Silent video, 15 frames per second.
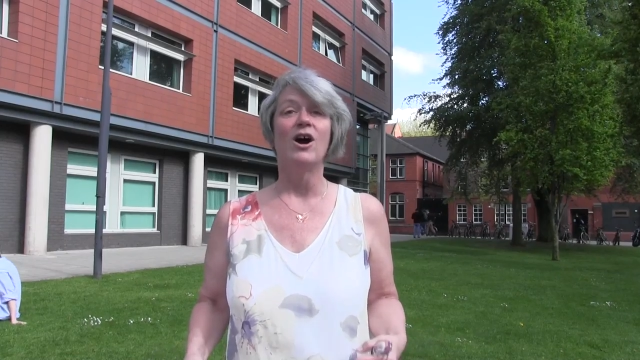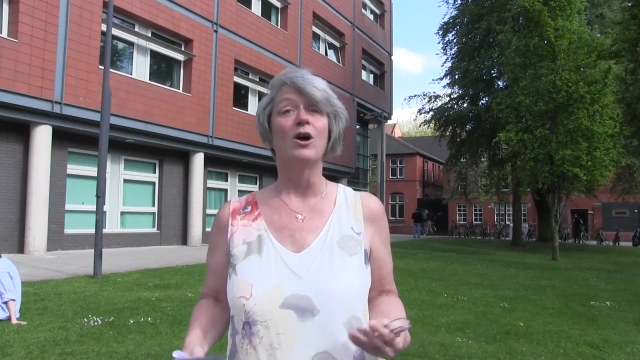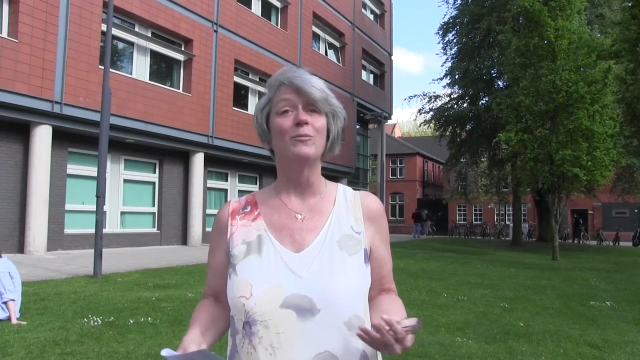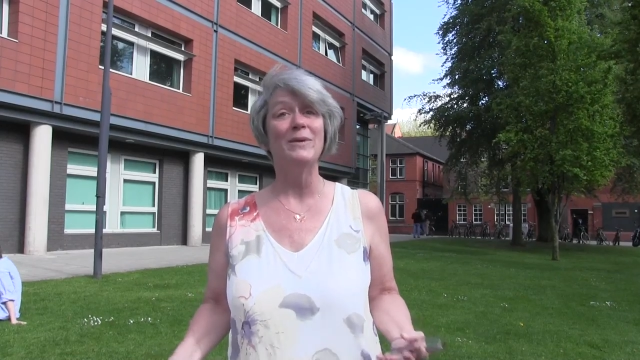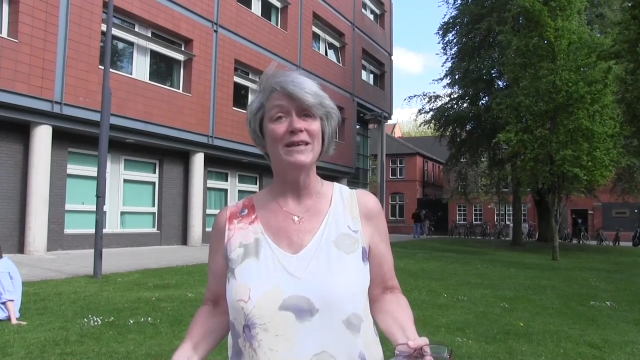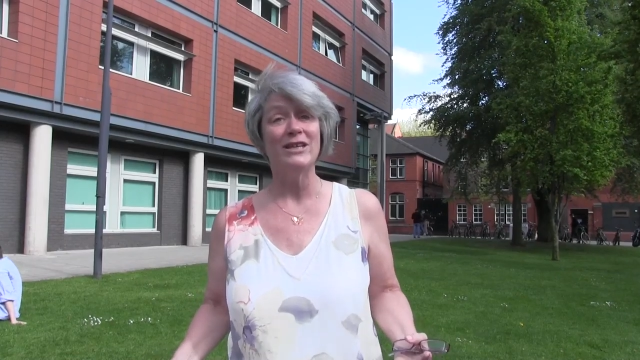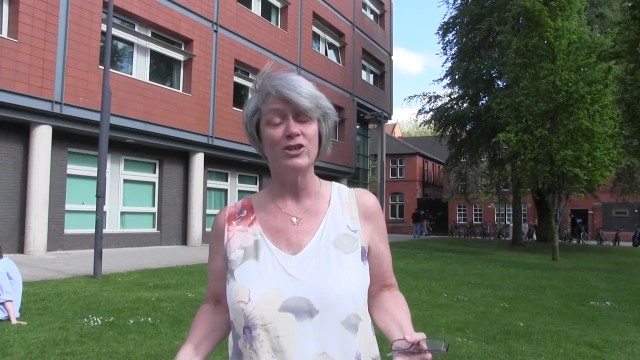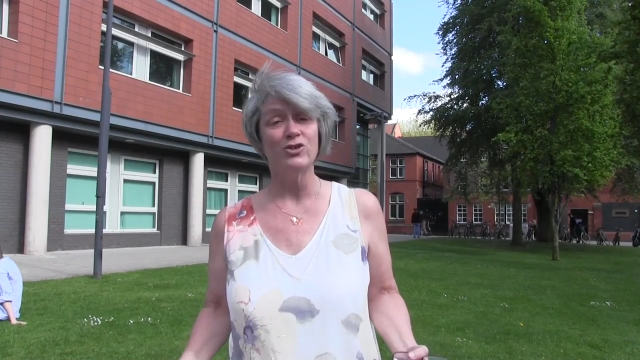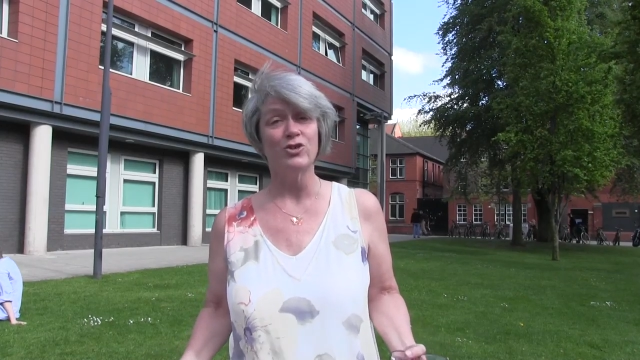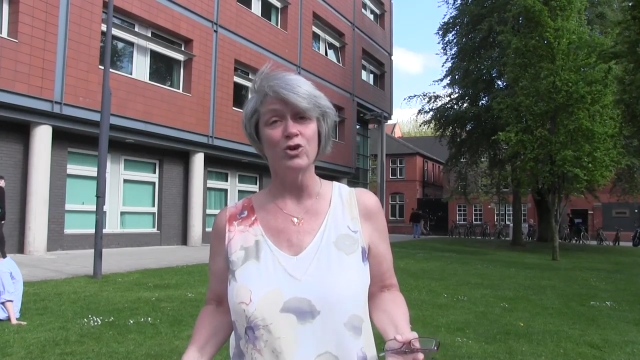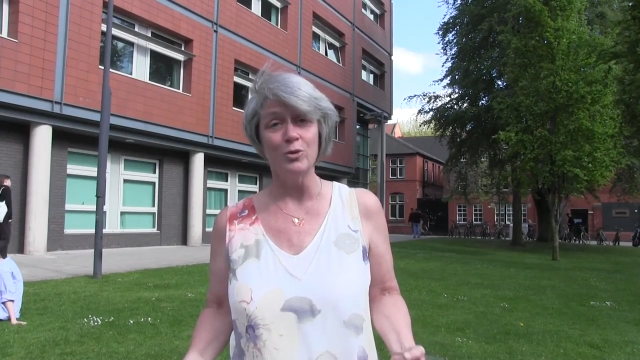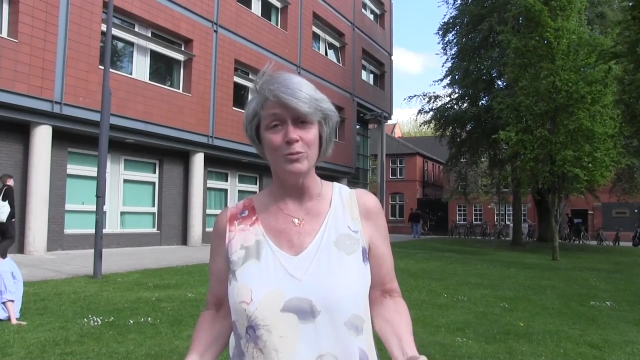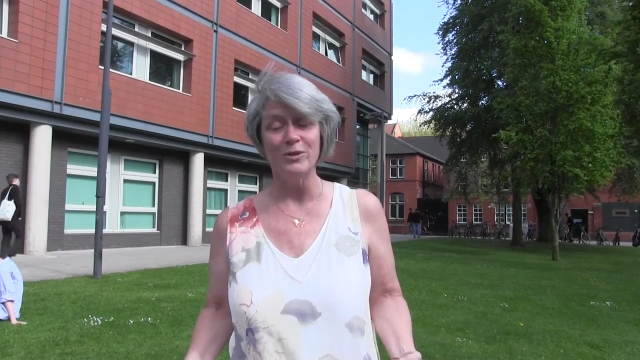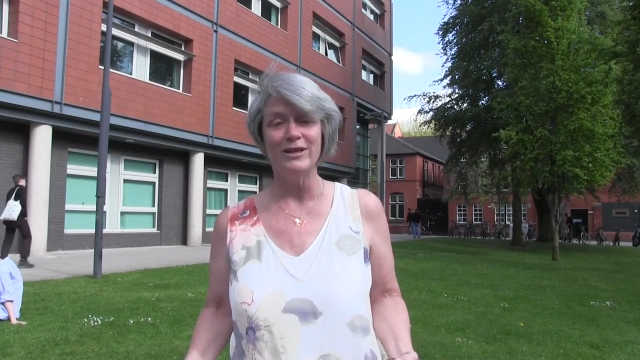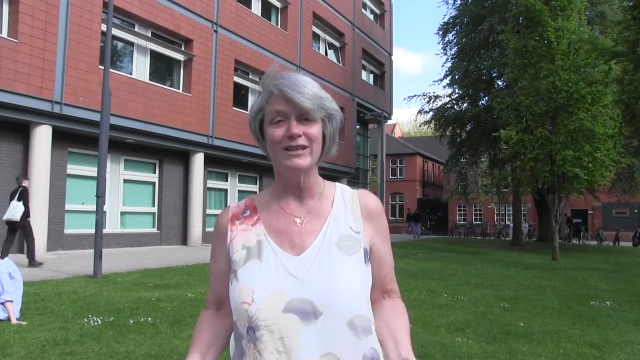are being
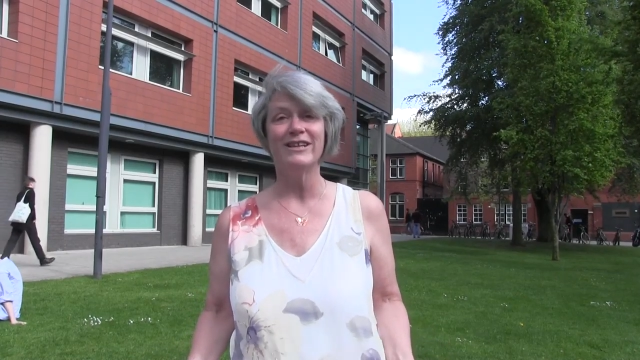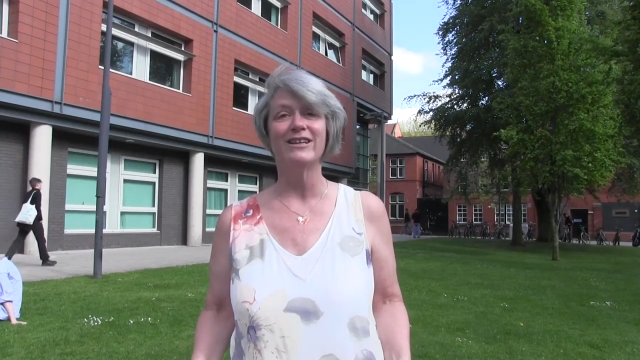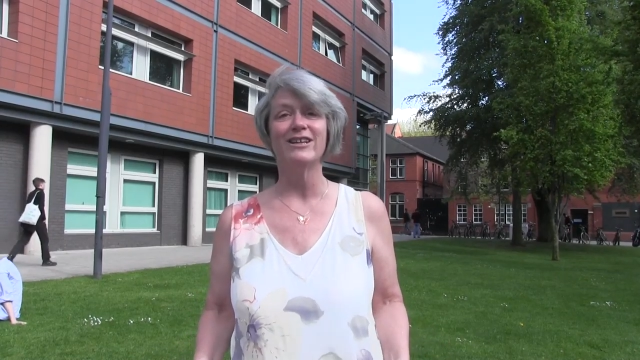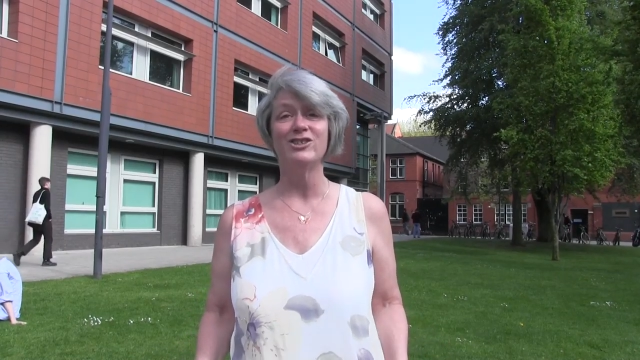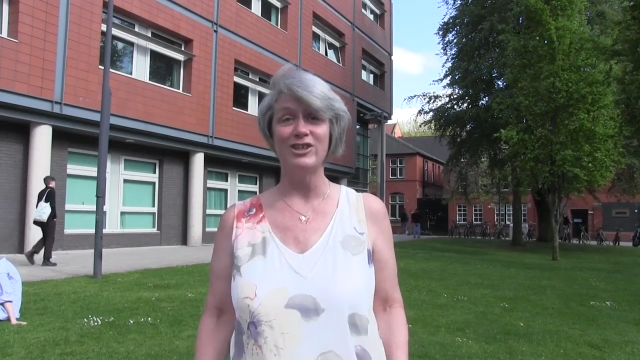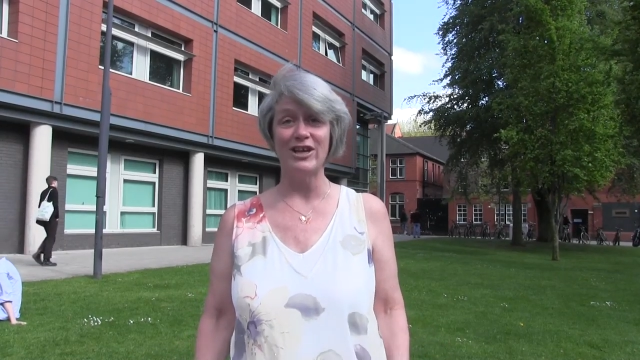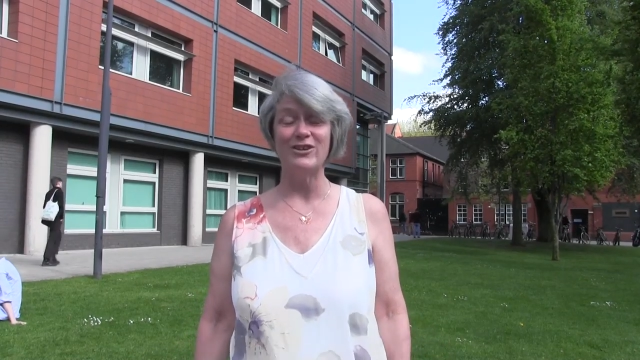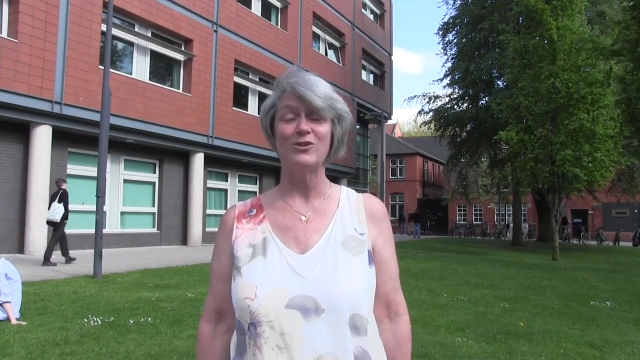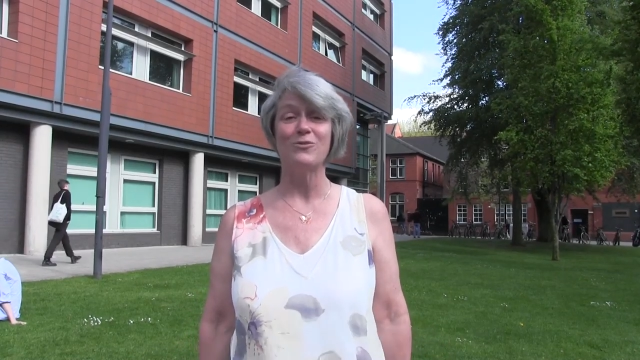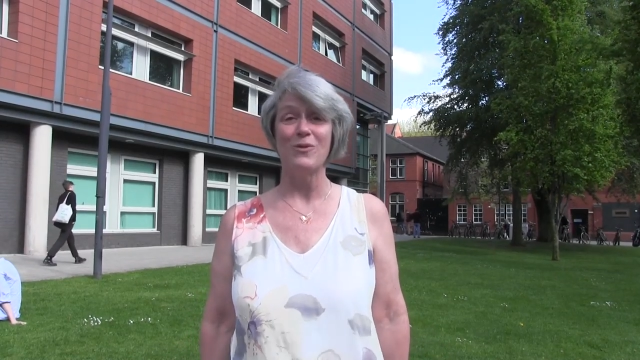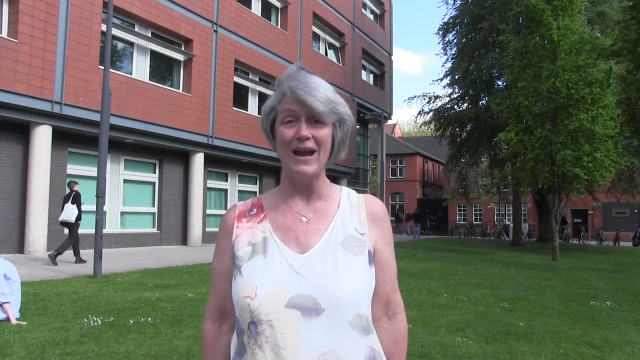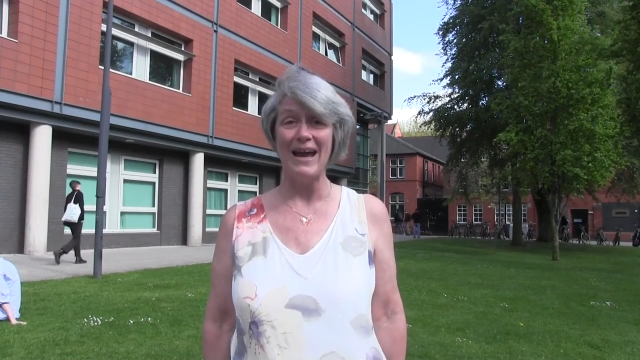interpreted in a gendered